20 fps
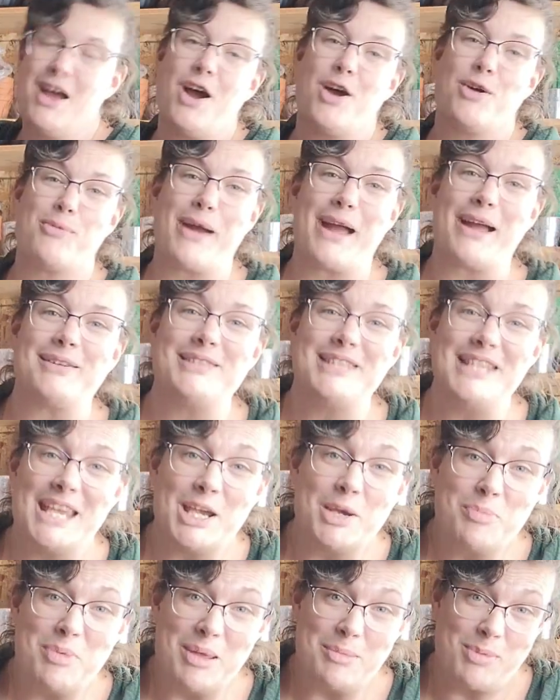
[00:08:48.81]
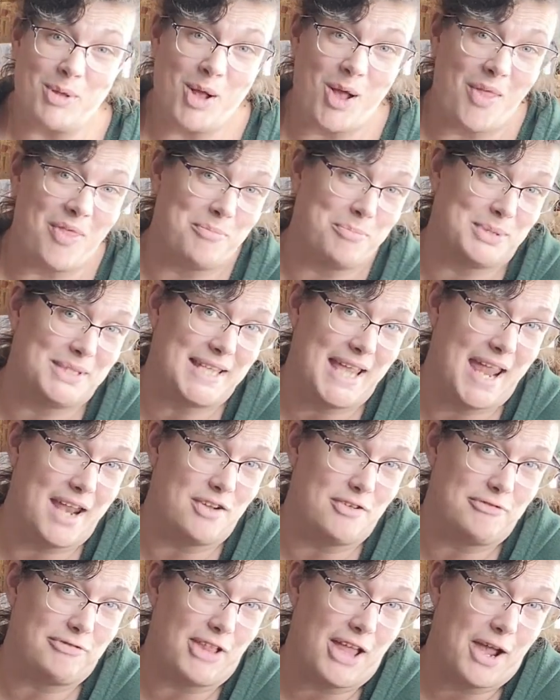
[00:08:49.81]
Around here, people call them potato
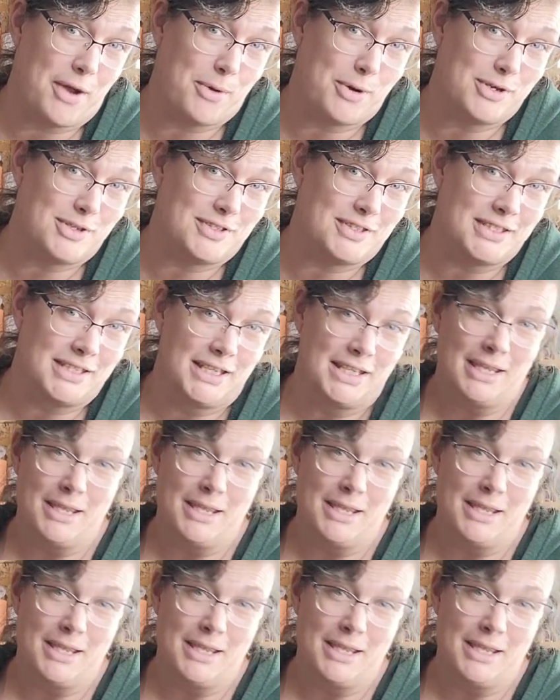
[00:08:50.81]
flowers